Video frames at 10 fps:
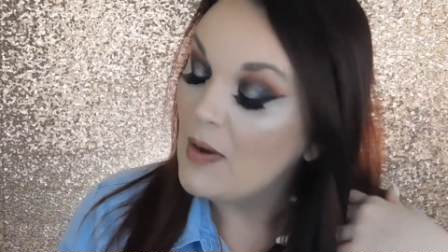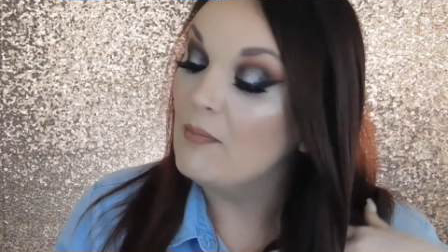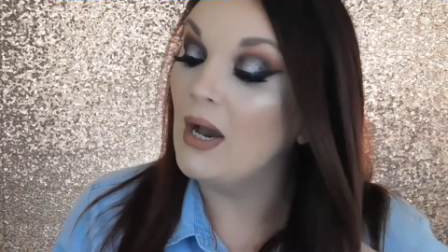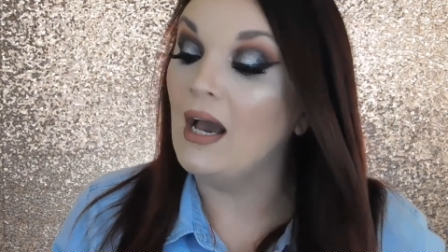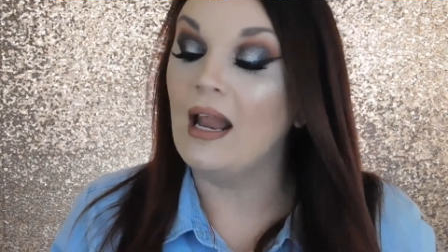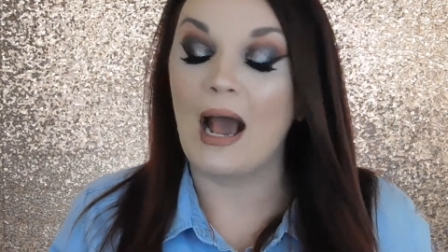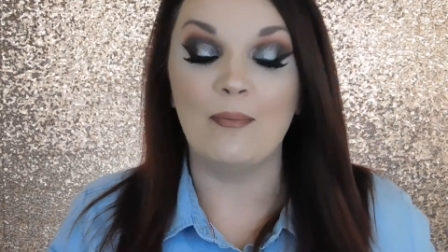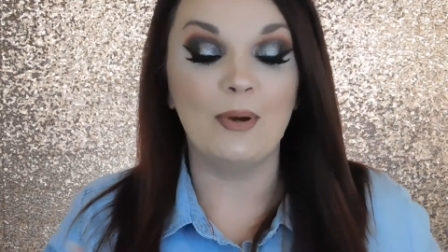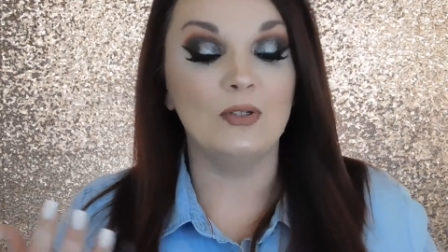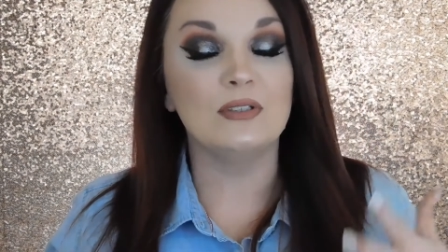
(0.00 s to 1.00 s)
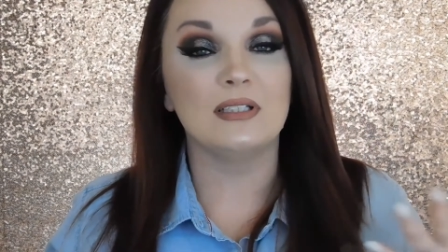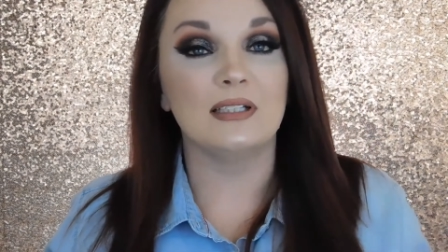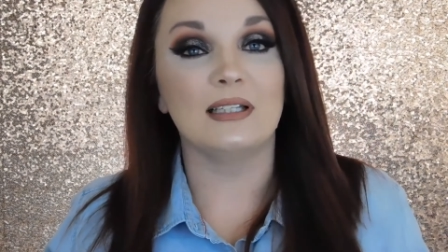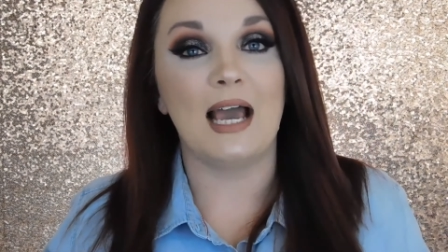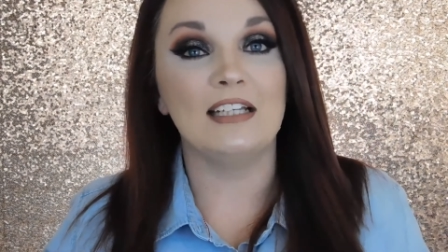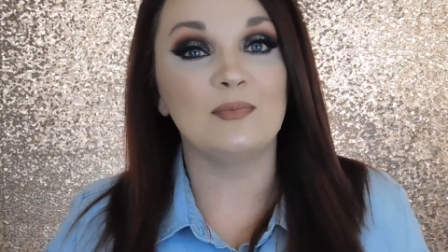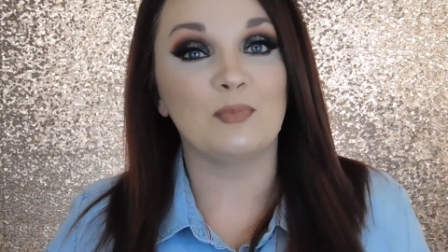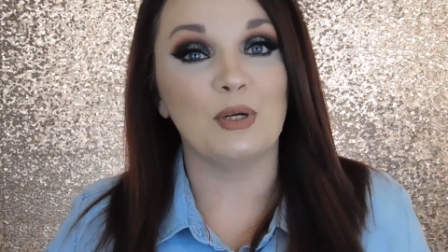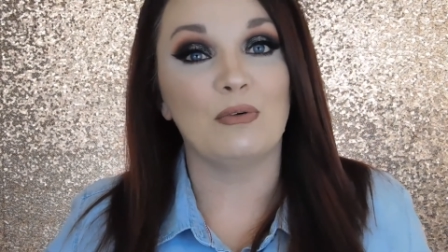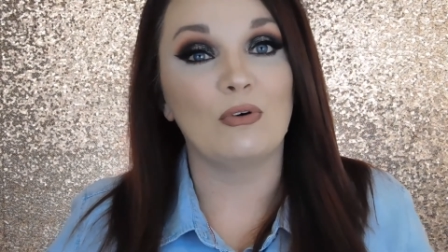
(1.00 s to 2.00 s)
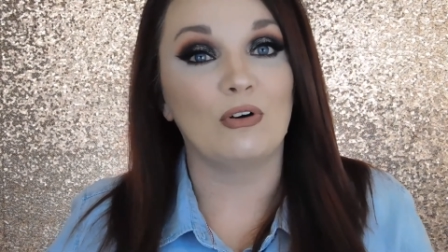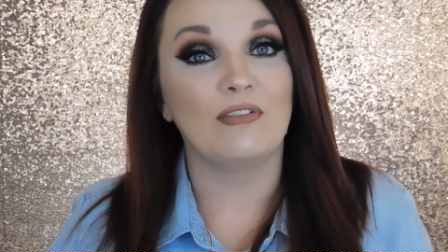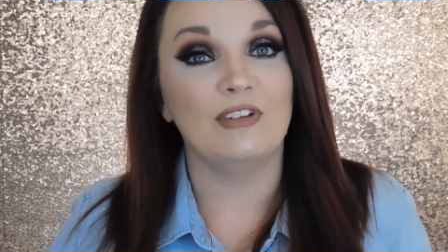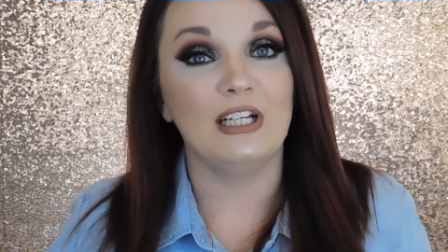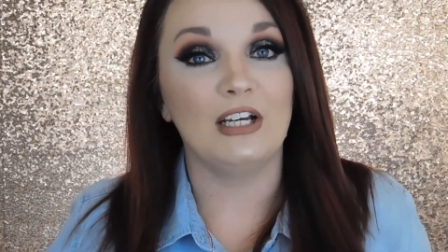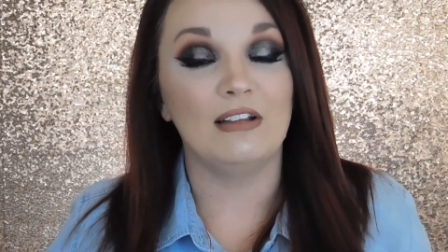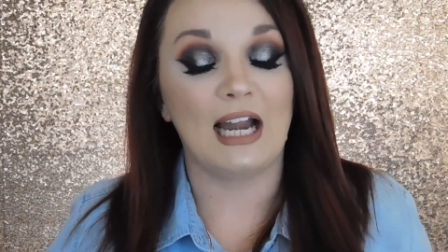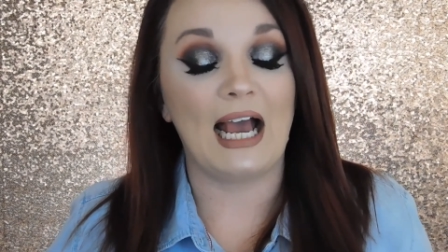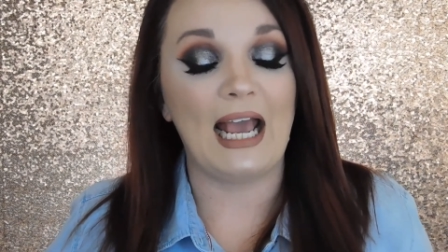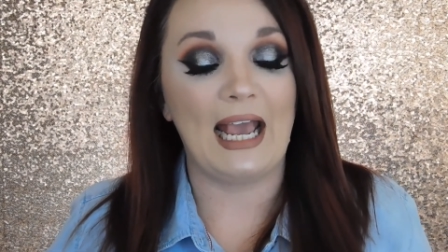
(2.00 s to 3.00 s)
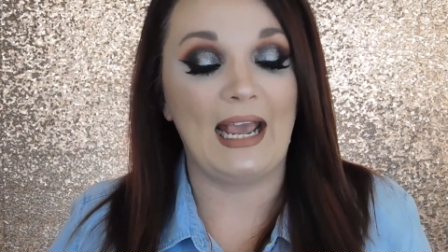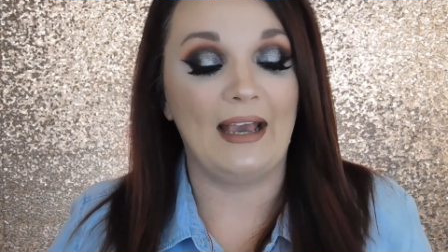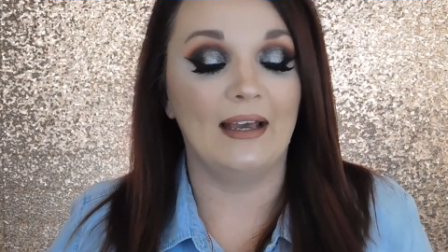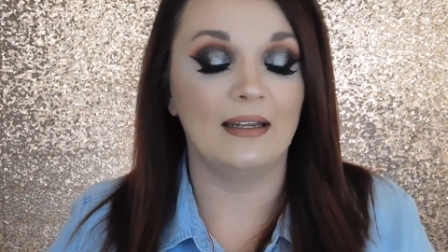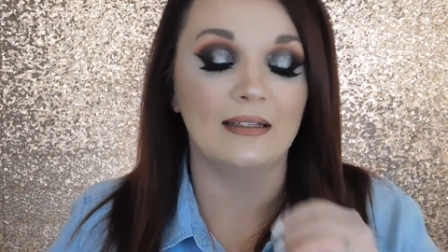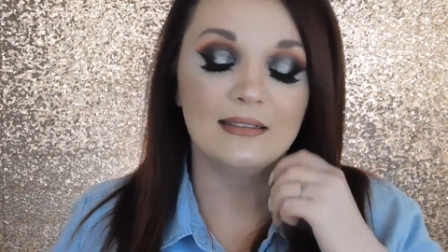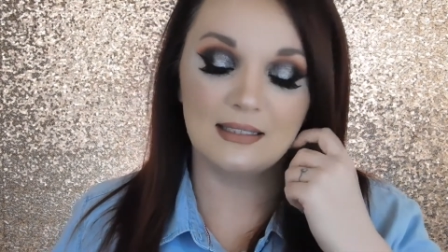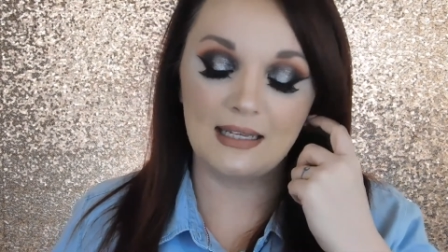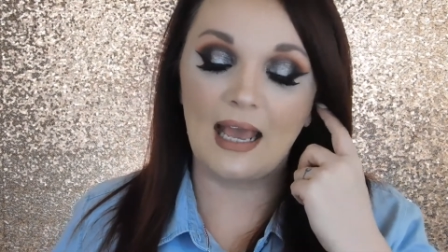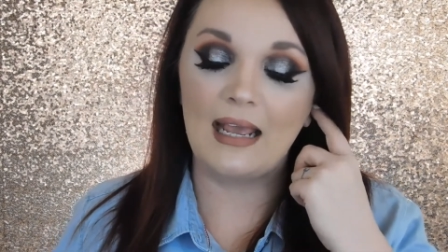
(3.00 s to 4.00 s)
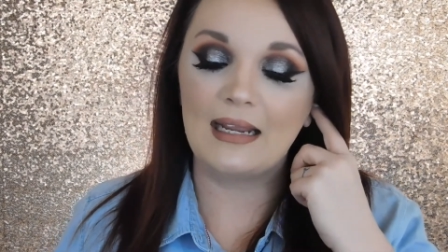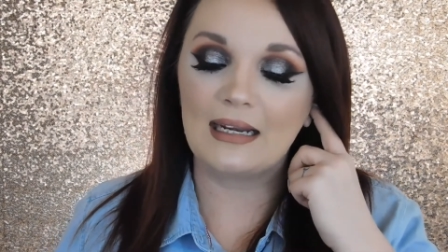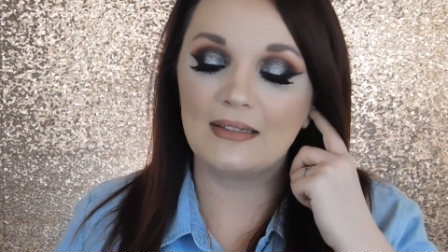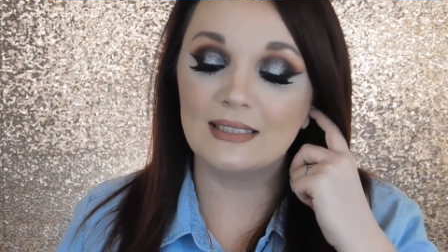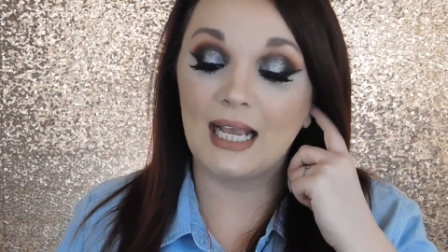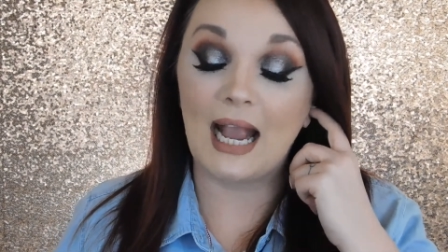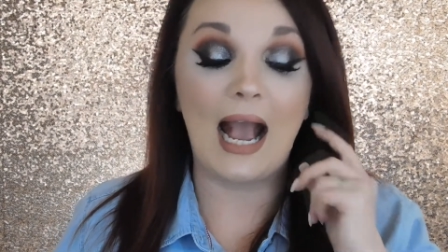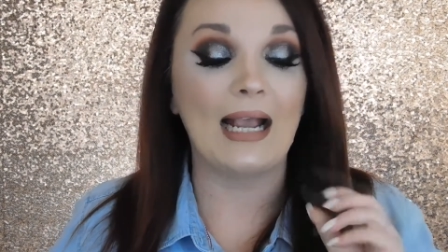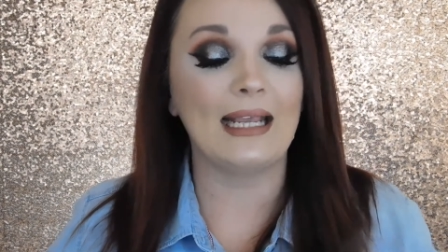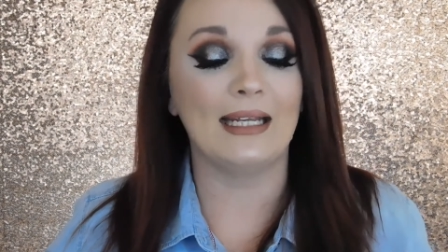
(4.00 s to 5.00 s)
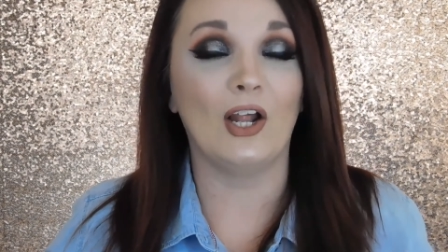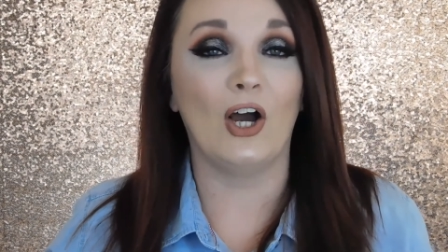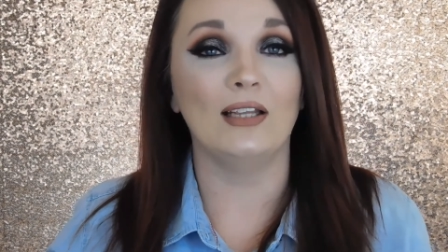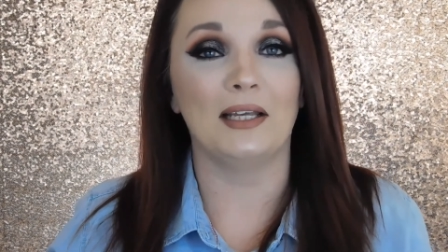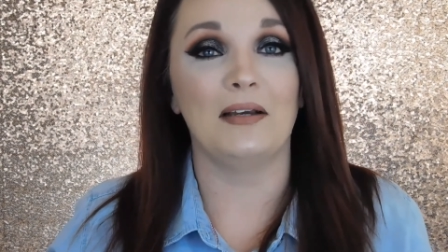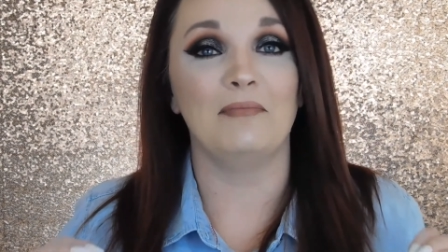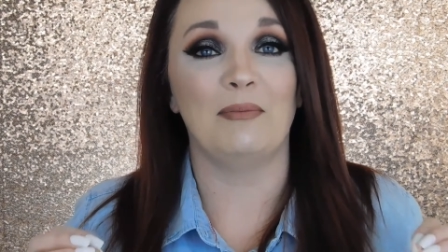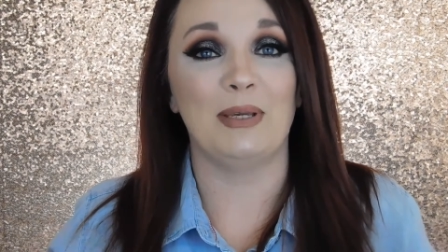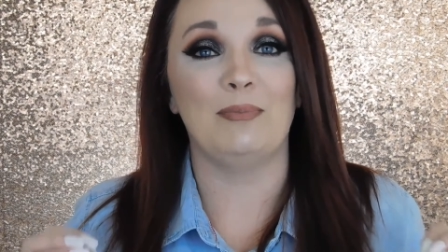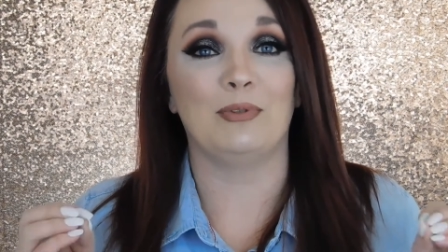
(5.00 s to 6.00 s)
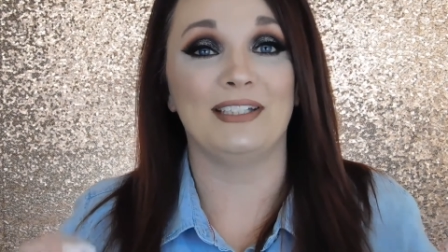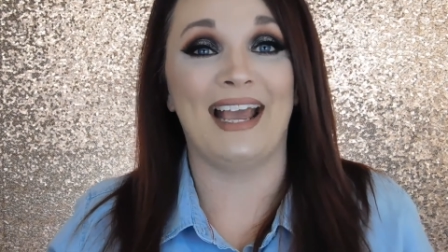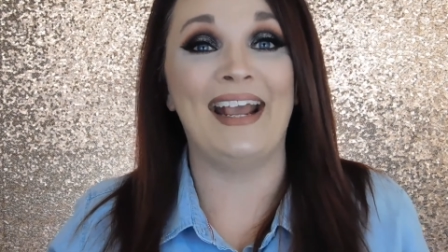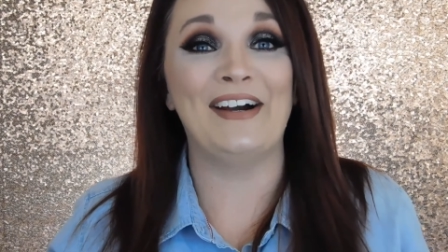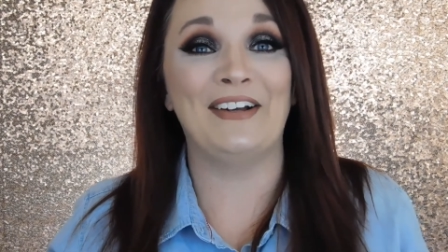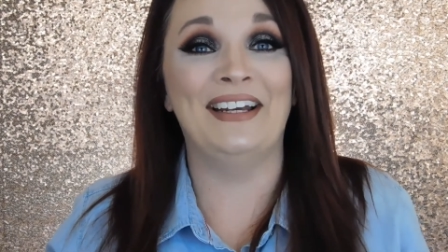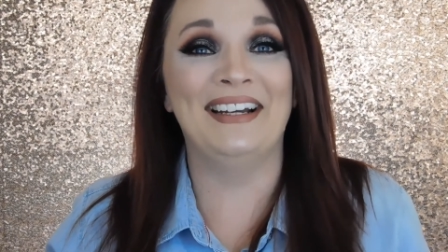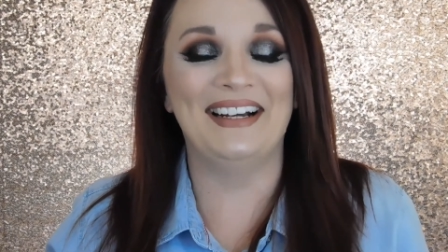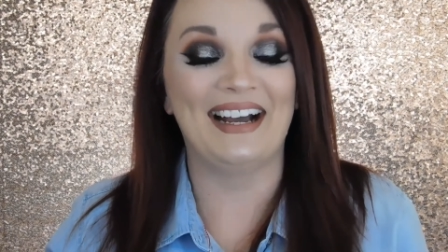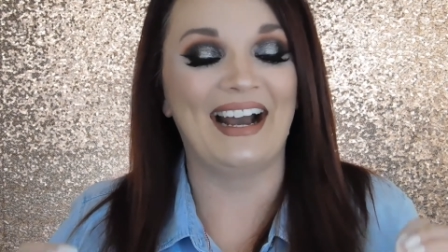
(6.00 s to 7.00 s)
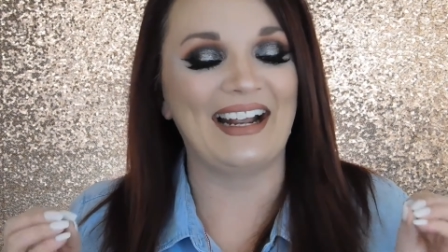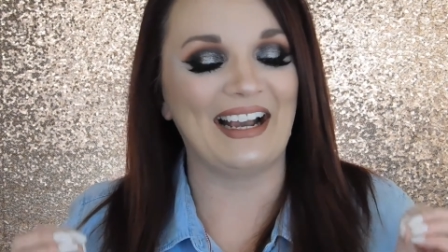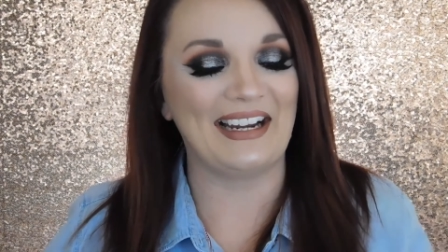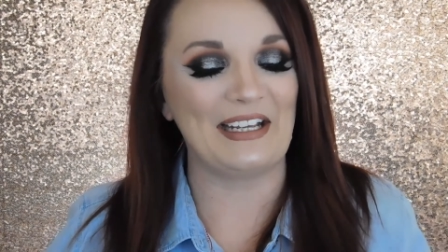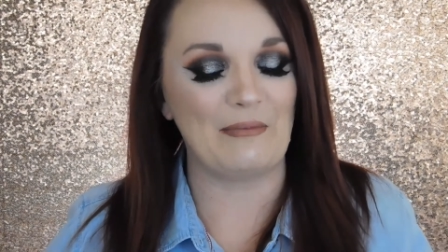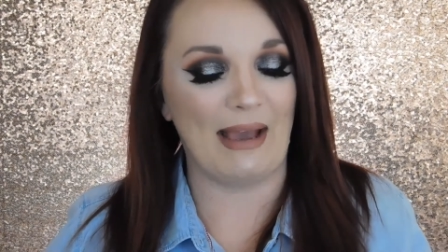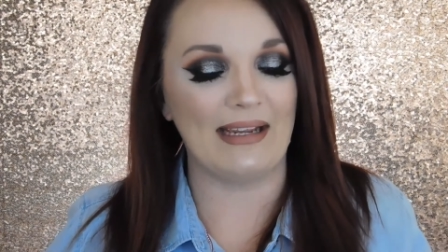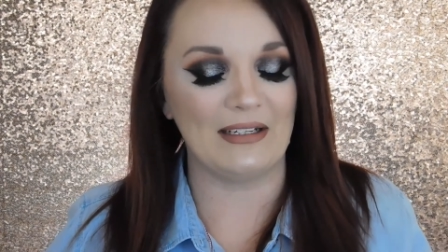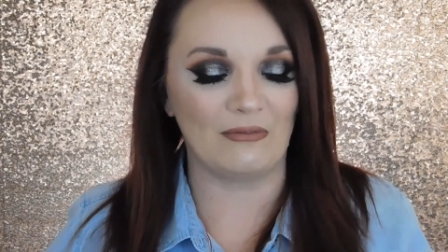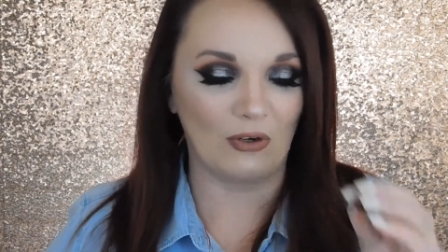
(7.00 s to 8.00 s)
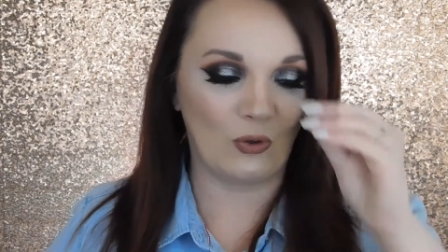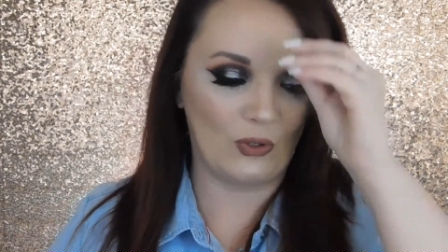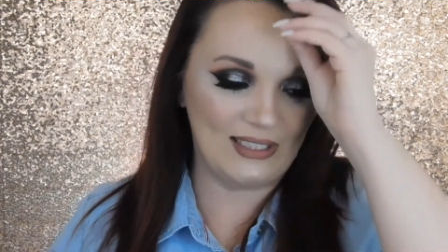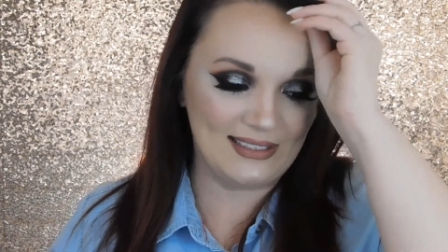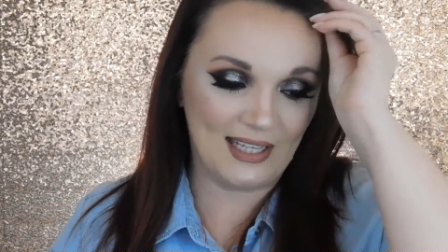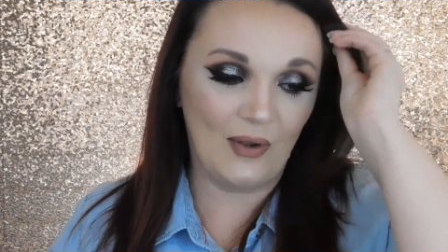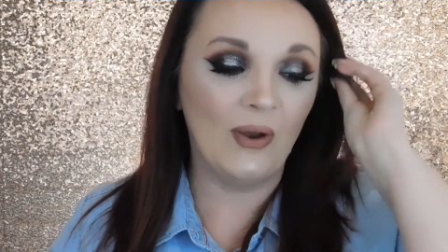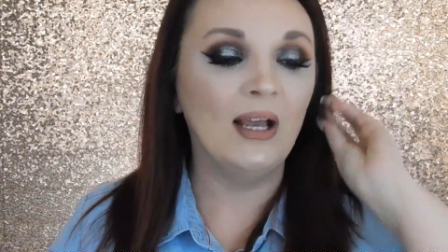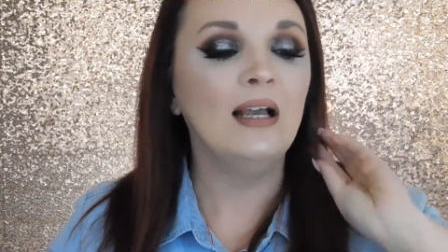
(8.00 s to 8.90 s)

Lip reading: But I posted the last pre-recorded video that I had today, and I was like, I cannot let my people down. I got to get back in recording. So